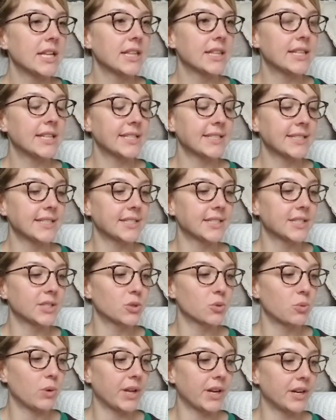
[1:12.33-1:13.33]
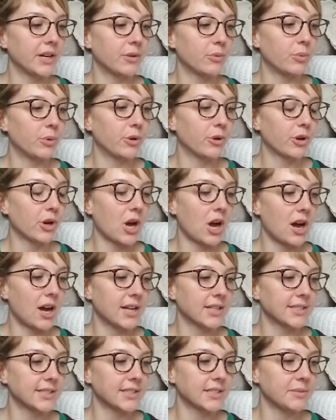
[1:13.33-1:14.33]
this sweater will
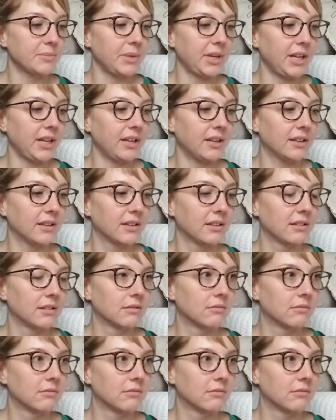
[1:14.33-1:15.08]
cost me,